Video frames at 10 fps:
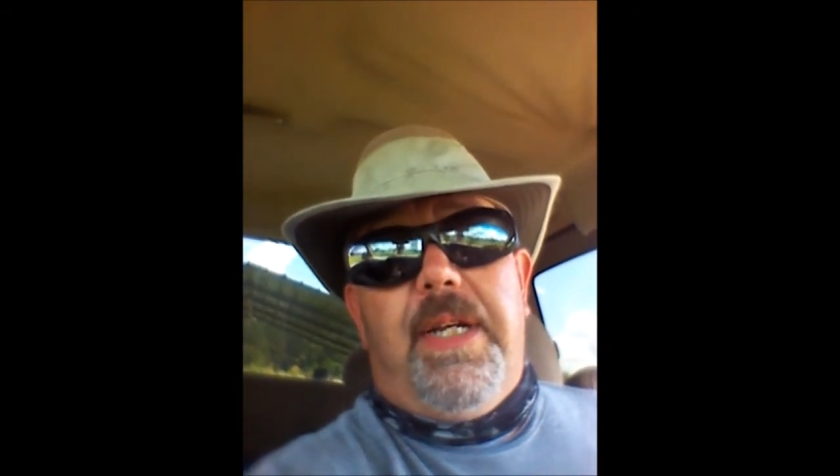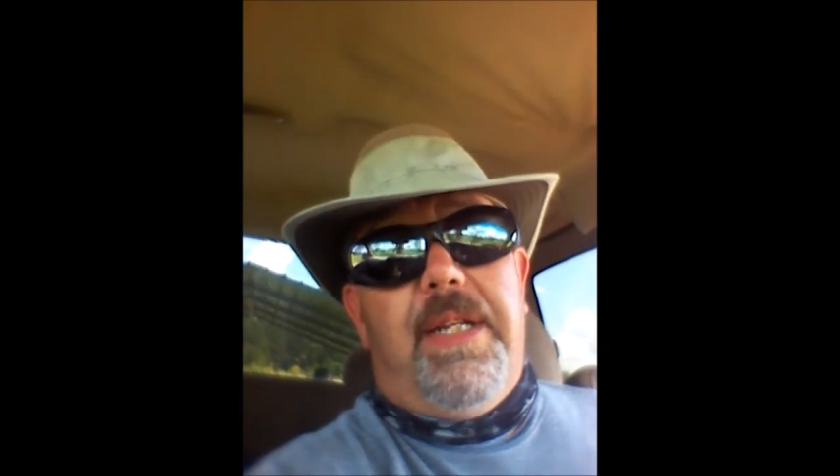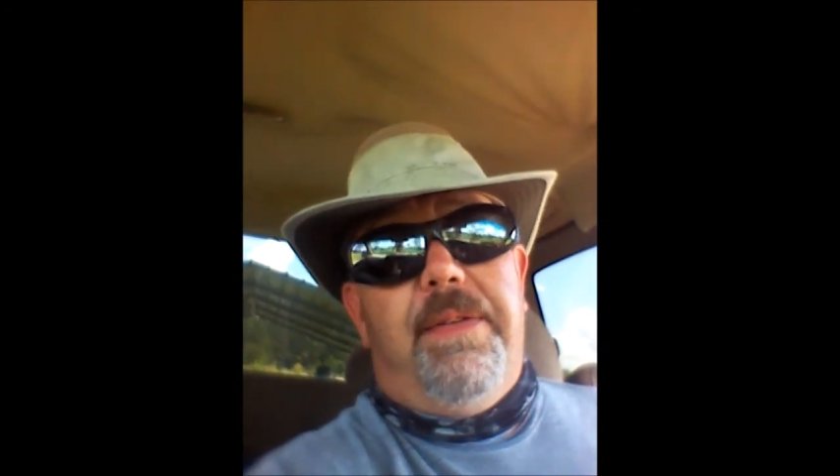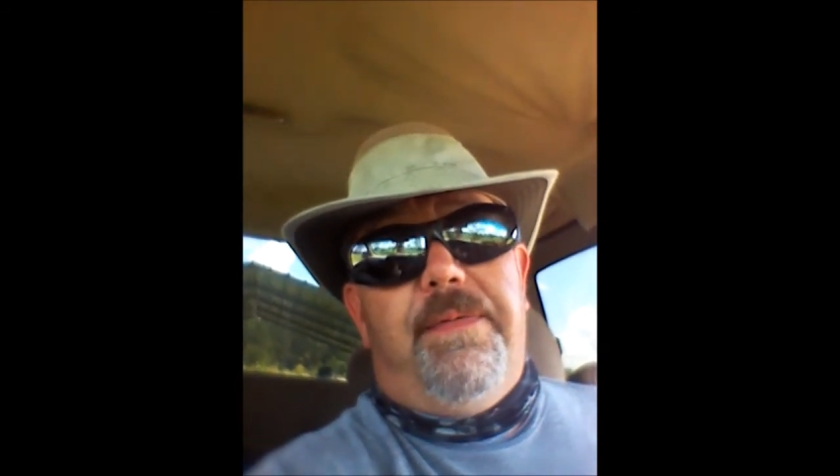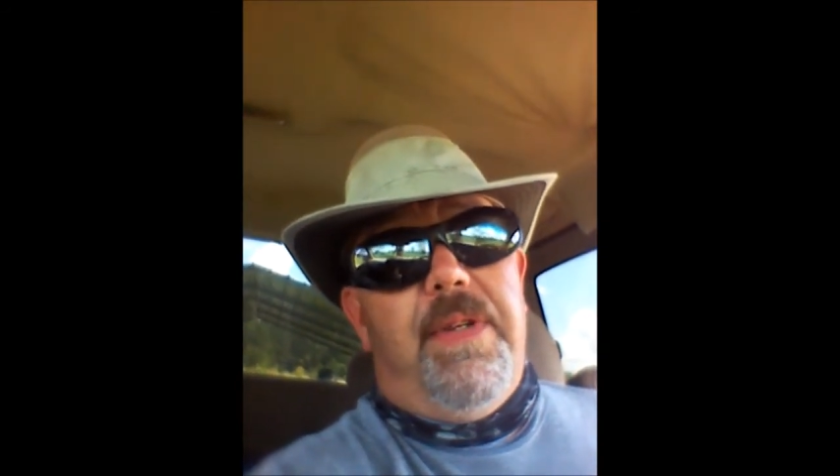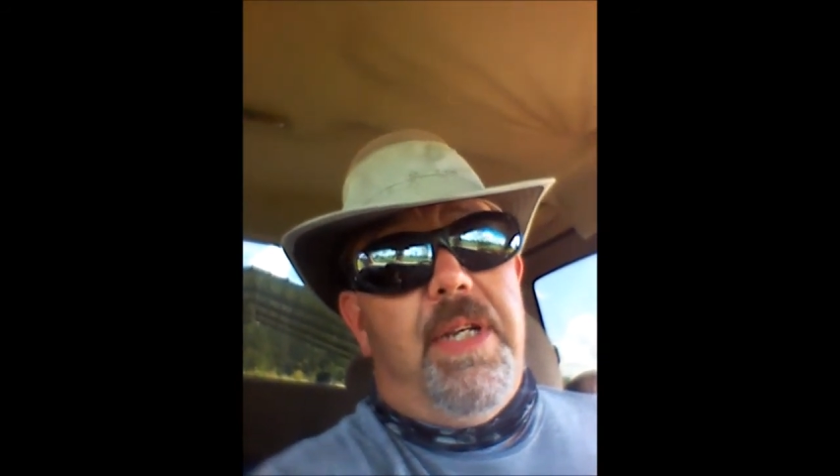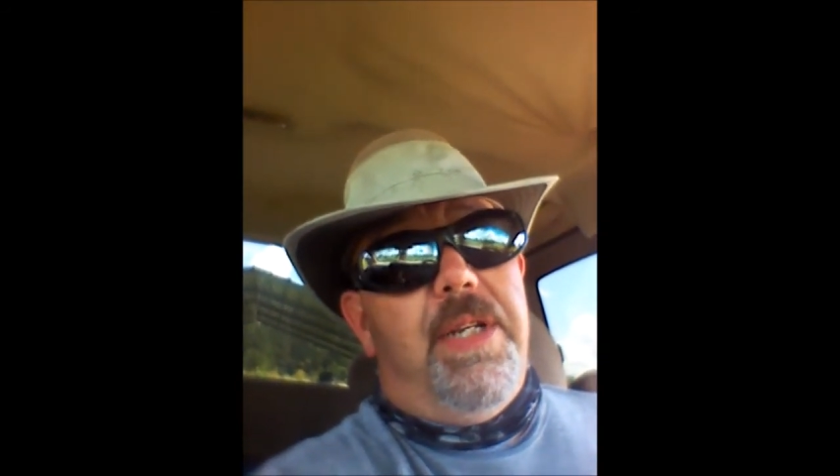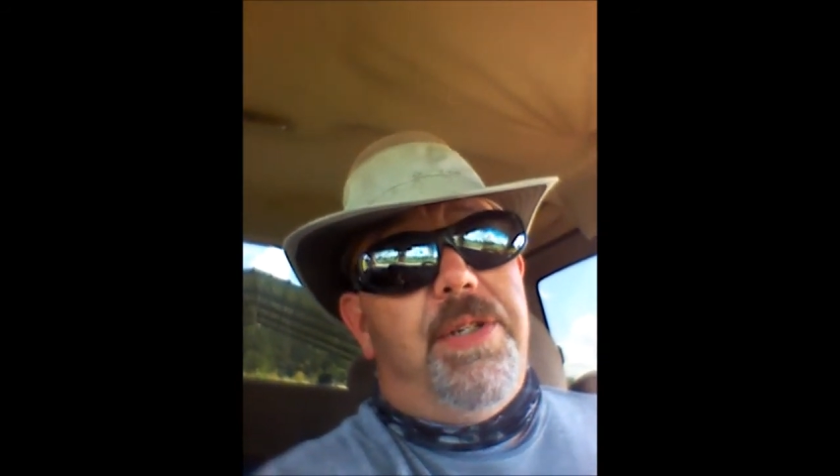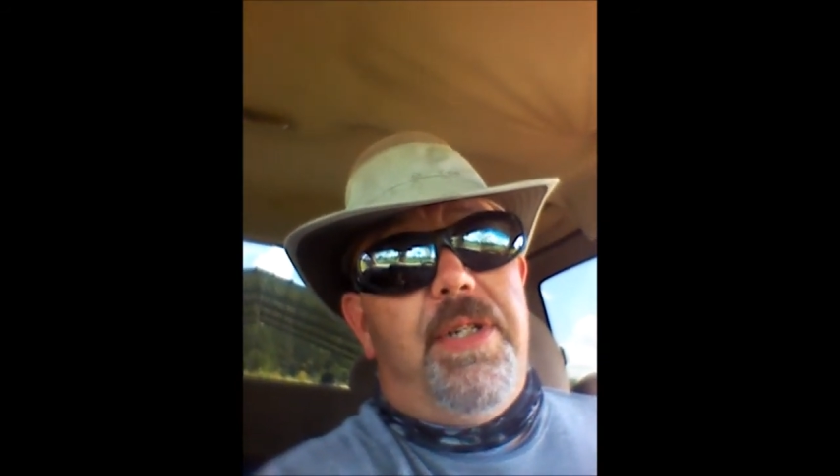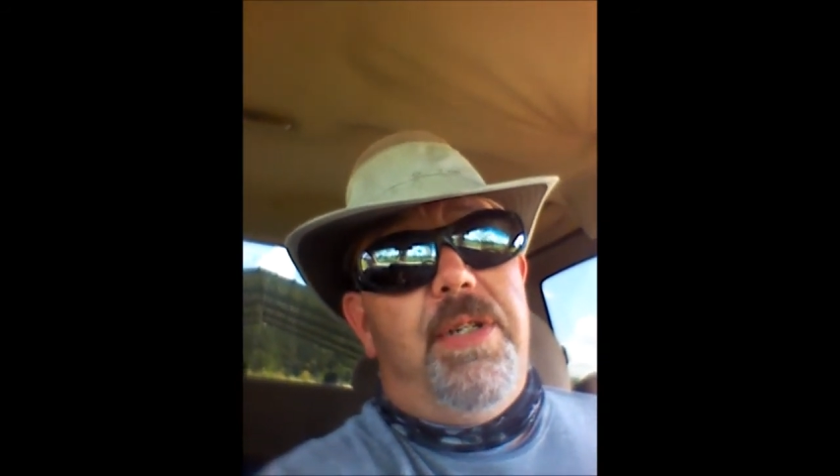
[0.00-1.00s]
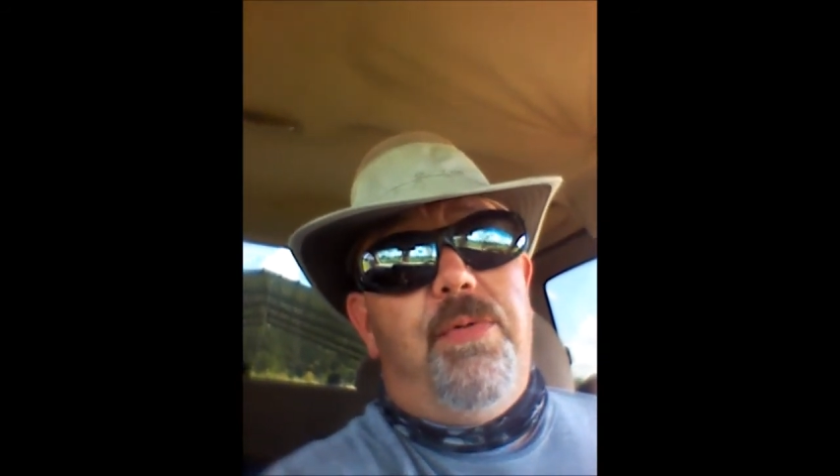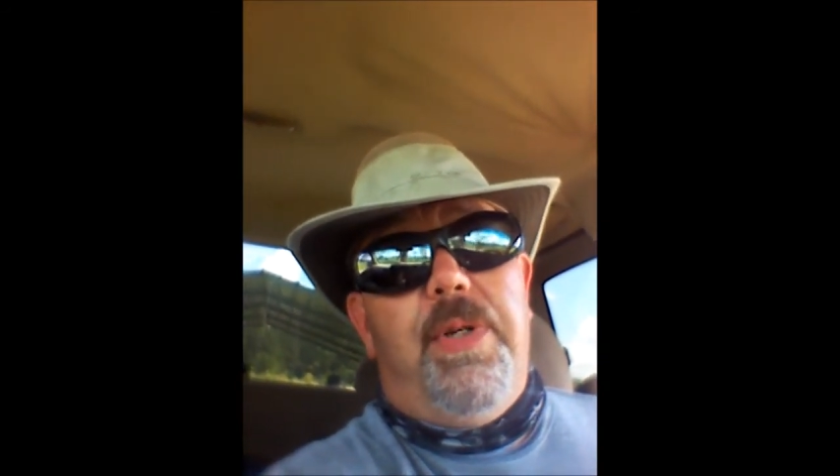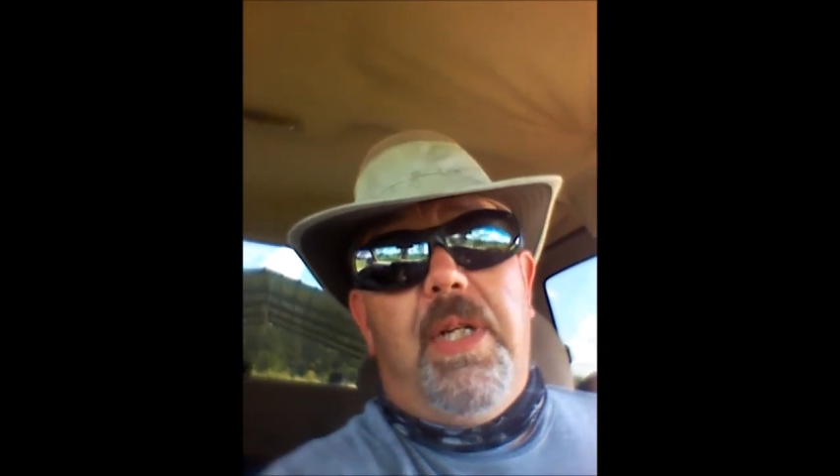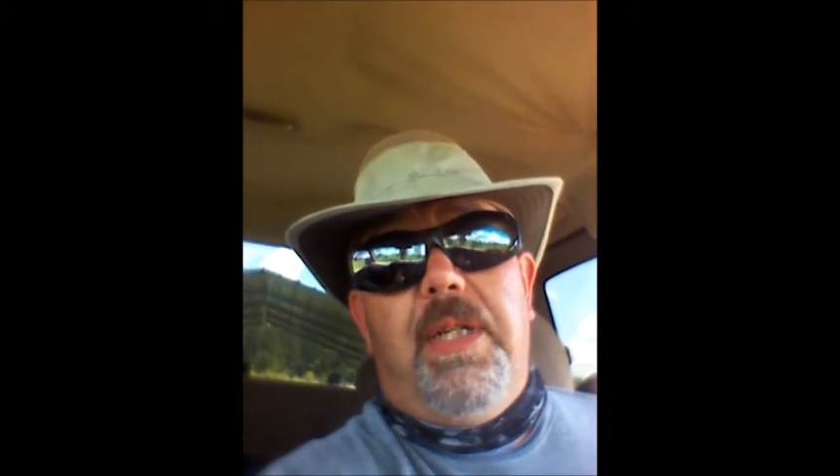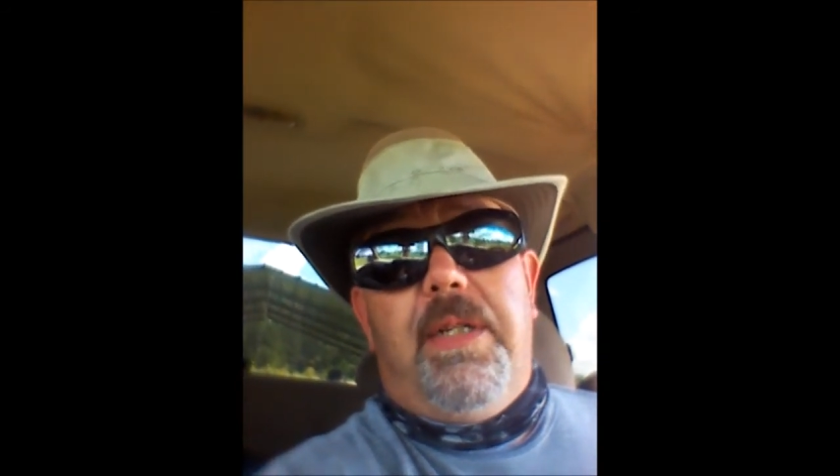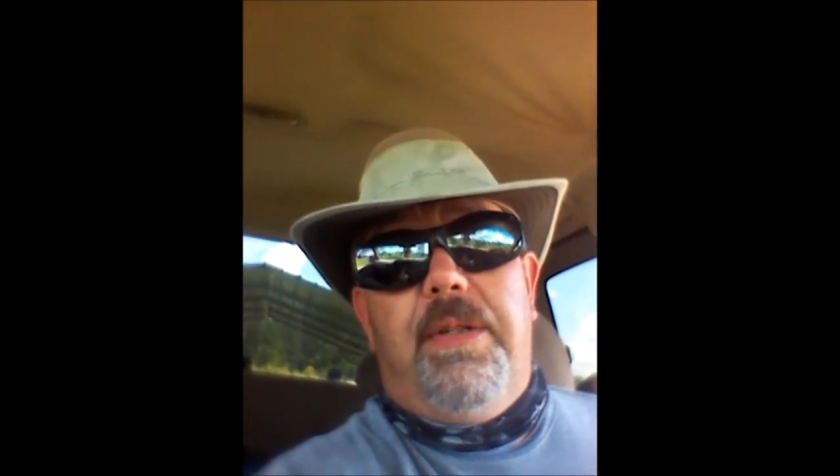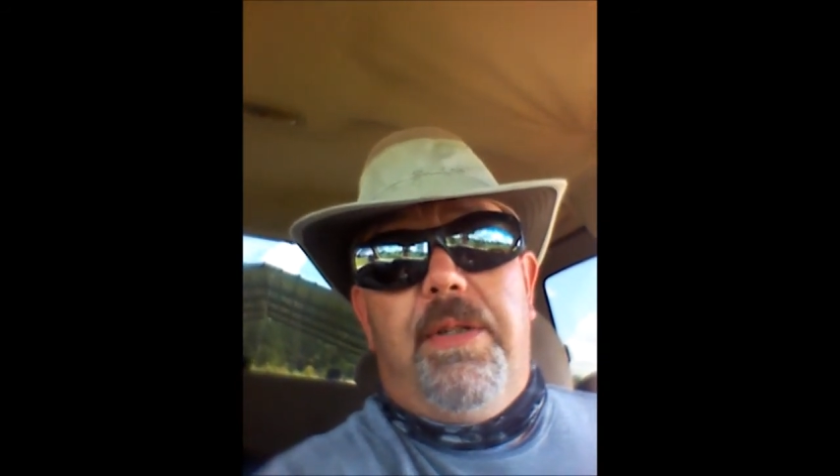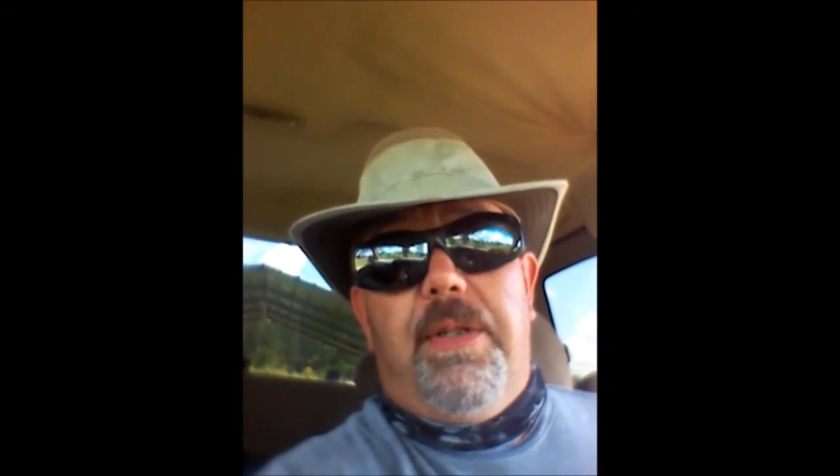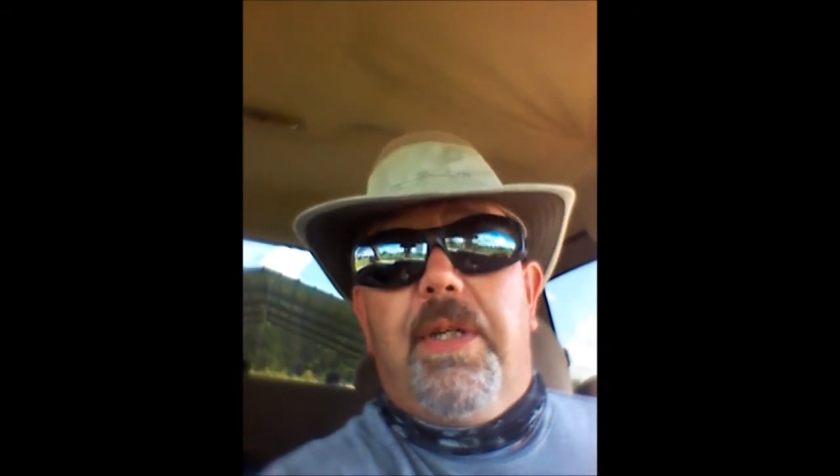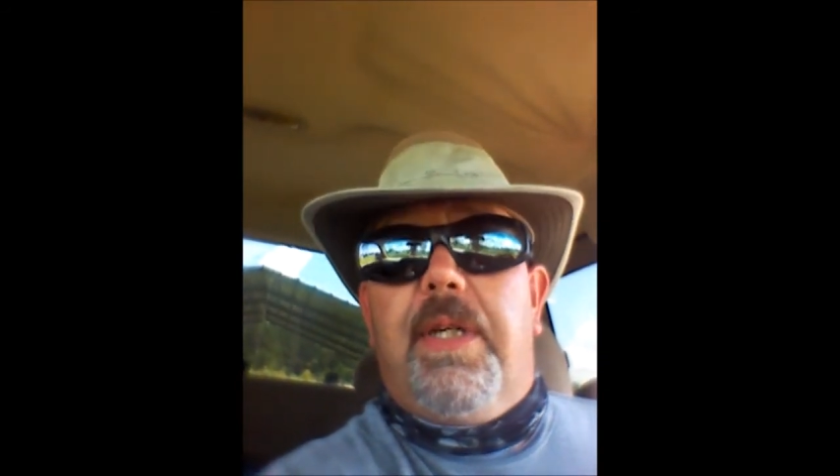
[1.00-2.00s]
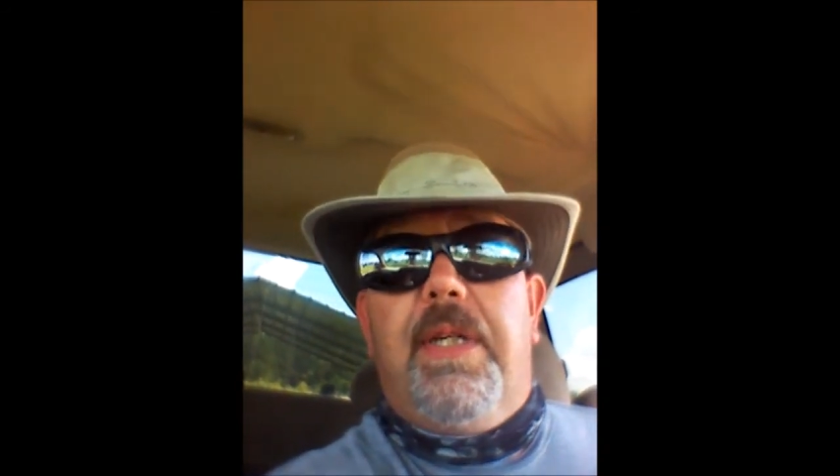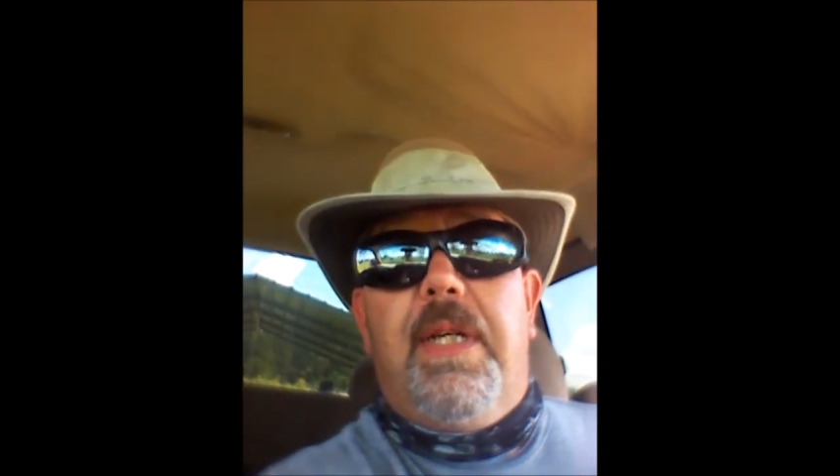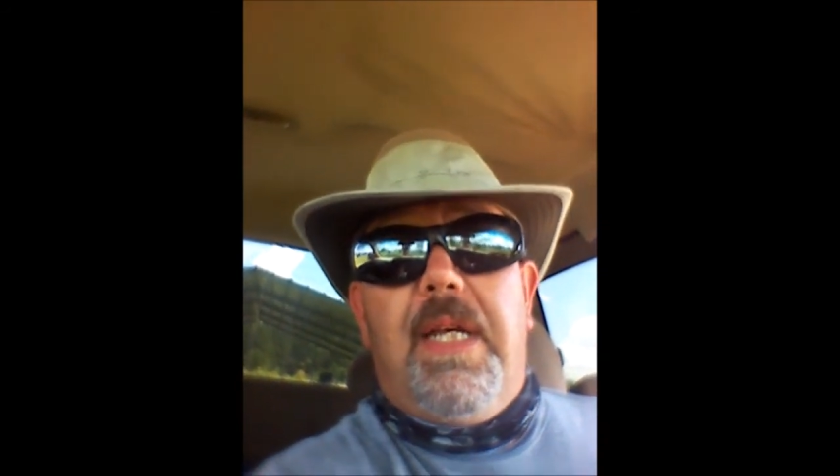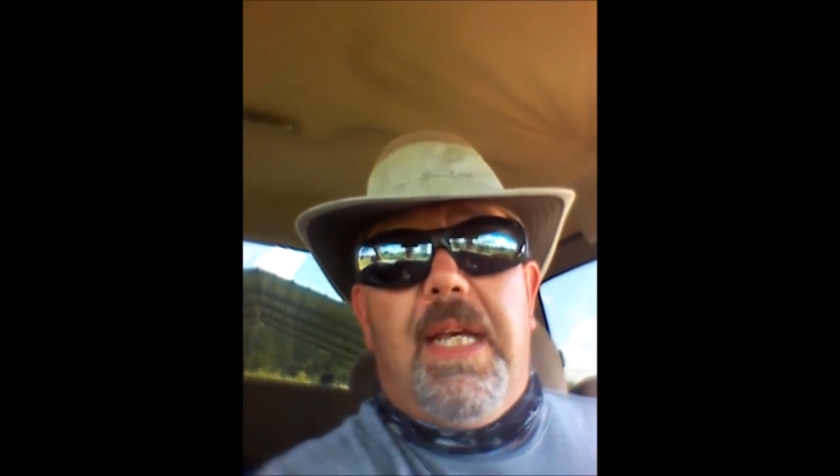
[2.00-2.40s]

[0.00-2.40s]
and the fishing's really good.